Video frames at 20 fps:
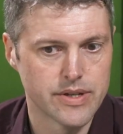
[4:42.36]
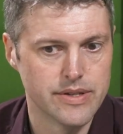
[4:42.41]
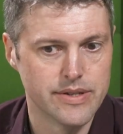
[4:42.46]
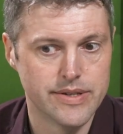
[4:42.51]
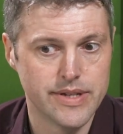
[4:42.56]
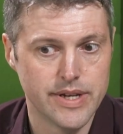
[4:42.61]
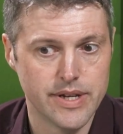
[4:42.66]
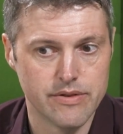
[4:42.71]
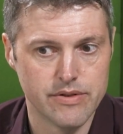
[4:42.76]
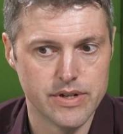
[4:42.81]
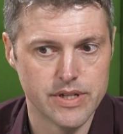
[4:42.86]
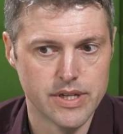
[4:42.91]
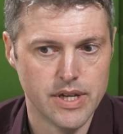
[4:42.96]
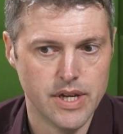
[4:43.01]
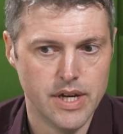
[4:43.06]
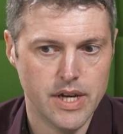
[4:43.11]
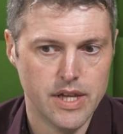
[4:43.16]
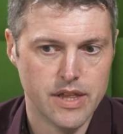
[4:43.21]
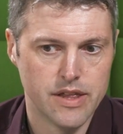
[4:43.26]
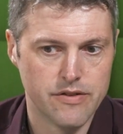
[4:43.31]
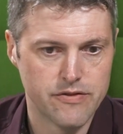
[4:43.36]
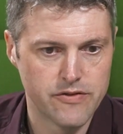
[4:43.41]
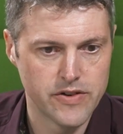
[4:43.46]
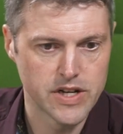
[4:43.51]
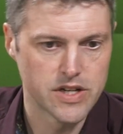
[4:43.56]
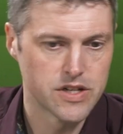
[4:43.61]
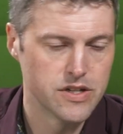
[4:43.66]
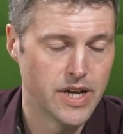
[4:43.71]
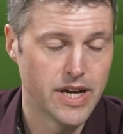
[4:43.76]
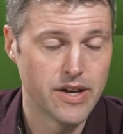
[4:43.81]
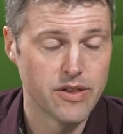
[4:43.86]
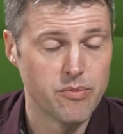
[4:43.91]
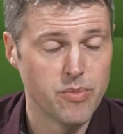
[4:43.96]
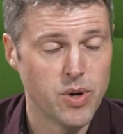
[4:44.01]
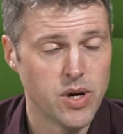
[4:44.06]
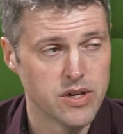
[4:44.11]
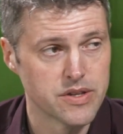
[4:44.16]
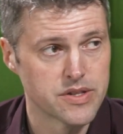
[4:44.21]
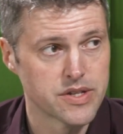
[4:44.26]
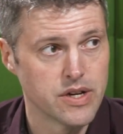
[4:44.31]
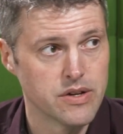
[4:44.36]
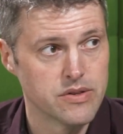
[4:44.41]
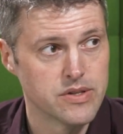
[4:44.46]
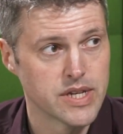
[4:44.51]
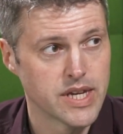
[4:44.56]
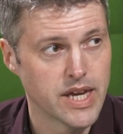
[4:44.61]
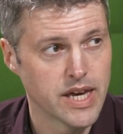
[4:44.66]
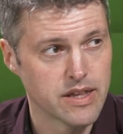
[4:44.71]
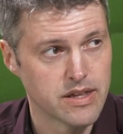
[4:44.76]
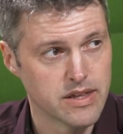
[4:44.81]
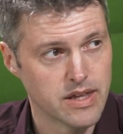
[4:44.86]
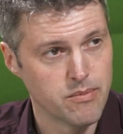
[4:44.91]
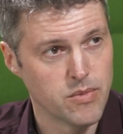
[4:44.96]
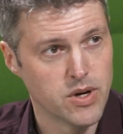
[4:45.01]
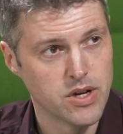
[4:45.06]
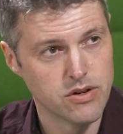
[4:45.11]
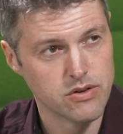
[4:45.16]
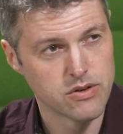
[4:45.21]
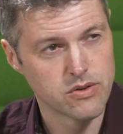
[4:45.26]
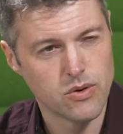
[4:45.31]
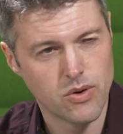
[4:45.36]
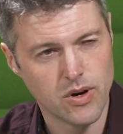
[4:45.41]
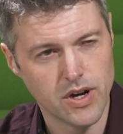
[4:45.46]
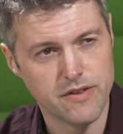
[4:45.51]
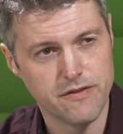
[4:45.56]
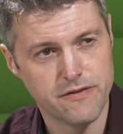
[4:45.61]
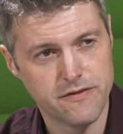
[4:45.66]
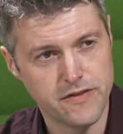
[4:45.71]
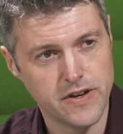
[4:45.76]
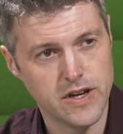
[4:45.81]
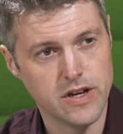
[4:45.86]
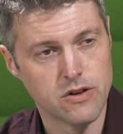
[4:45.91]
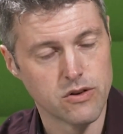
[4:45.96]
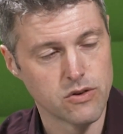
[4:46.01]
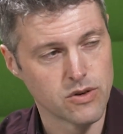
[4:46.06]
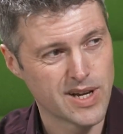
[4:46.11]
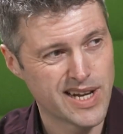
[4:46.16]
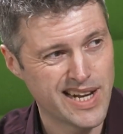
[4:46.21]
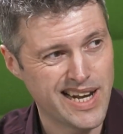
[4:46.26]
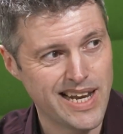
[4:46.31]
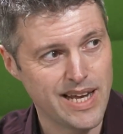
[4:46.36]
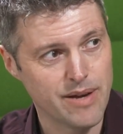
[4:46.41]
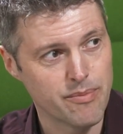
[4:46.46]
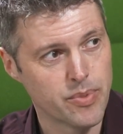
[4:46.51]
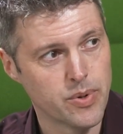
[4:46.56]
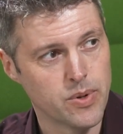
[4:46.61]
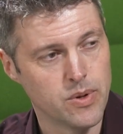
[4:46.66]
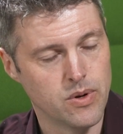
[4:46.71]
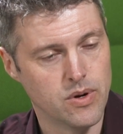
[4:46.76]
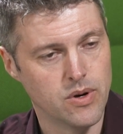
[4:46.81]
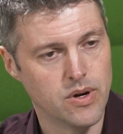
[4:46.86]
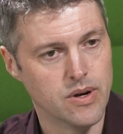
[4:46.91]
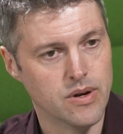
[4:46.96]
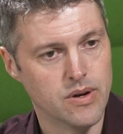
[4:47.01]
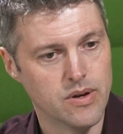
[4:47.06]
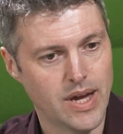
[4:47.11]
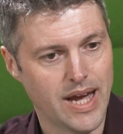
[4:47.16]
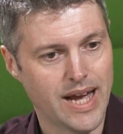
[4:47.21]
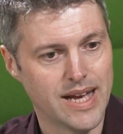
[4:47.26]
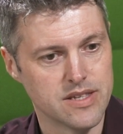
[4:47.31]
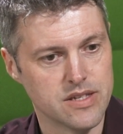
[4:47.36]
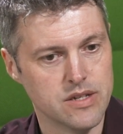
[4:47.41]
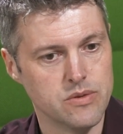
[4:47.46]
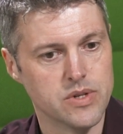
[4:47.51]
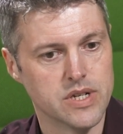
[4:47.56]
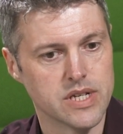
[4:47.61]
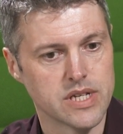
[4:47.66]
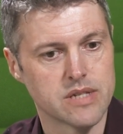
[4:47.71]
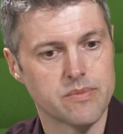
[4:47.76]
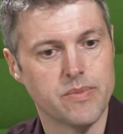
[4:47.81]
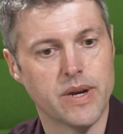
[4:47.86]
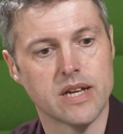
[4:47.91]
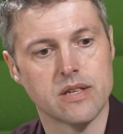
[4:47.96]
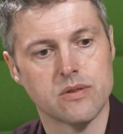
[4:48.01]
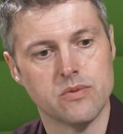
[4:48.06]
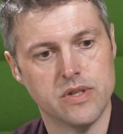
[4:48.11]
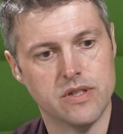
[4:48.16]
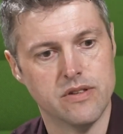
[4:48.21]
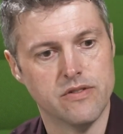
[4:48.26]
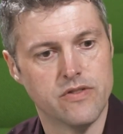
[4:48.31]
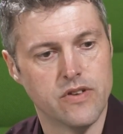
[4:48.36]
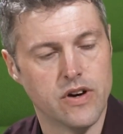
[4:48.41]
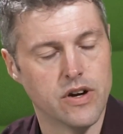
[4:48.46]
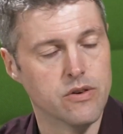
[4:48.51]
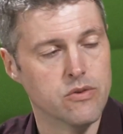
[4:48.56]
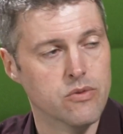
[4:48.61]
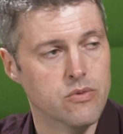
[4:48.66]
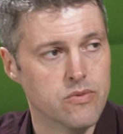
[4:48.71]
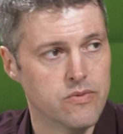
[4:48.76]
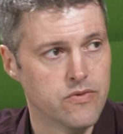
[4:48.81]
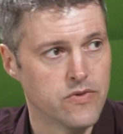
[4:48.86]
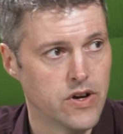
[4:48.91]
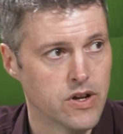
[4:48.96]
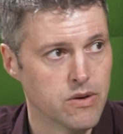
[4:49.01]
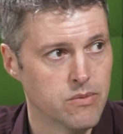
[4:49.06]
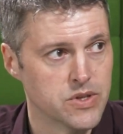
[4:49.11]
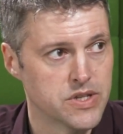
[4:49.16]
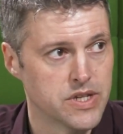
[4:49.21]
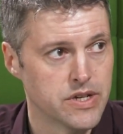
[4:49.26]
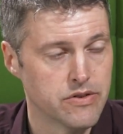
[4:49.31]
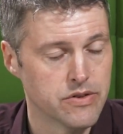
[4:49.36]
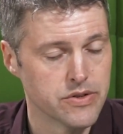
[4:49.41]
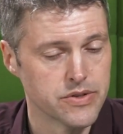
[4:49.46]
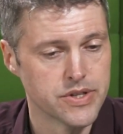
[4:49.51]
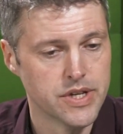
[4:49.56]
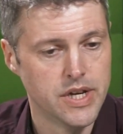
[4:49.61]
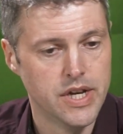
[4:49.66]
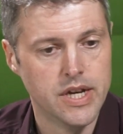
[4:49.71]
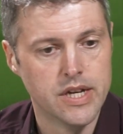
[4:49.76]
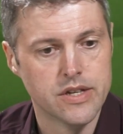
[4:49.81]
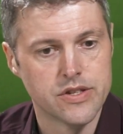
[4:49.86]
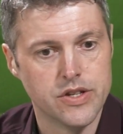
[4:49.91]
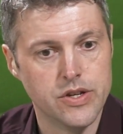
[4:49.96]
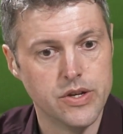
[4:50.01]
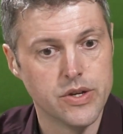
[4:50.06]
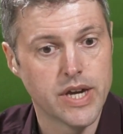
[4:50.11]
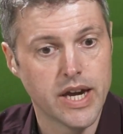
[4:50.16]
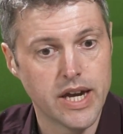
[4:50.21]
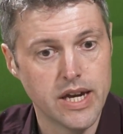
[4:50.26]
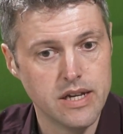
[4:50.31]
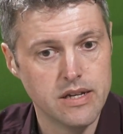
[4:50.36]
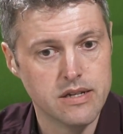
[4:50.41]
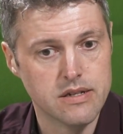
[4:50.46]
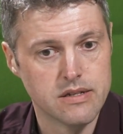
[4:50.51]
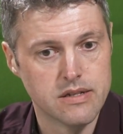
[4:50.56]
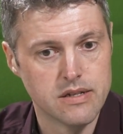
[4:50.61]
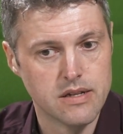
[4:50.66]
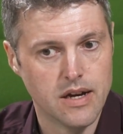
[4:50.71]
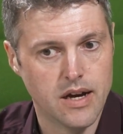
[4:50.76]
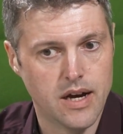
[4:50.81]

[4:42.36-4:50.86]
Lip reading: consider is the friction, how the parts go together. They might not quite feel or clip or as you would expect with the final materials. So you gain